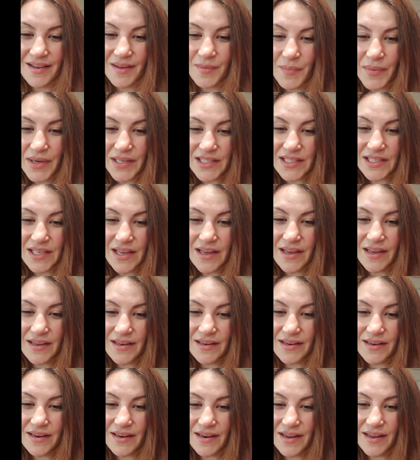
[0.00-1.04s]
My
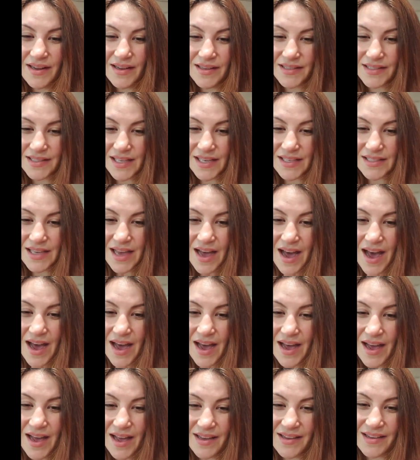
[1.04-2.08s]
son says
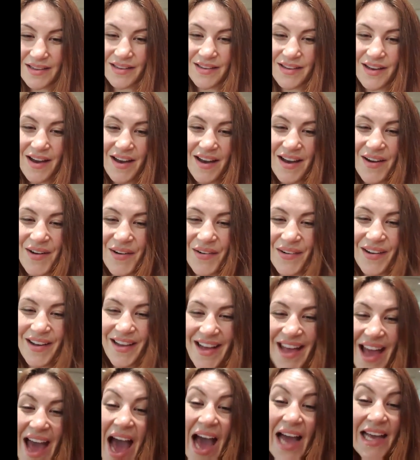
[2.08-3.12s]
hi. Oh,
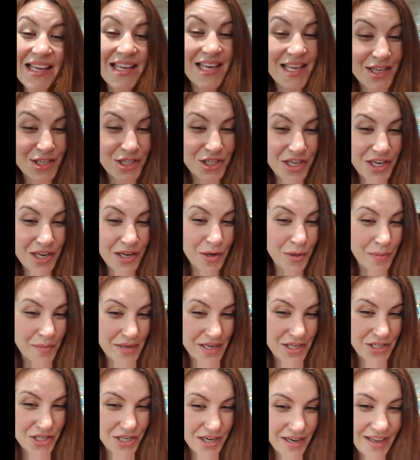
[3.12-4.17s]
hi Keisha or
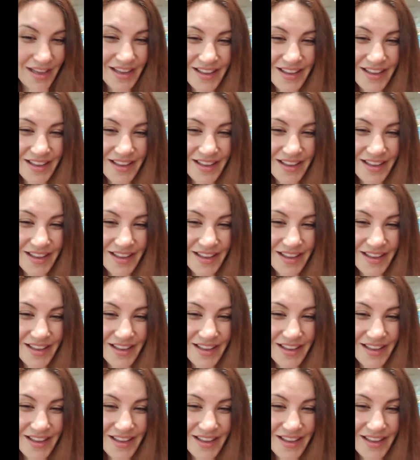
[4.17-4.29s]
Miesha?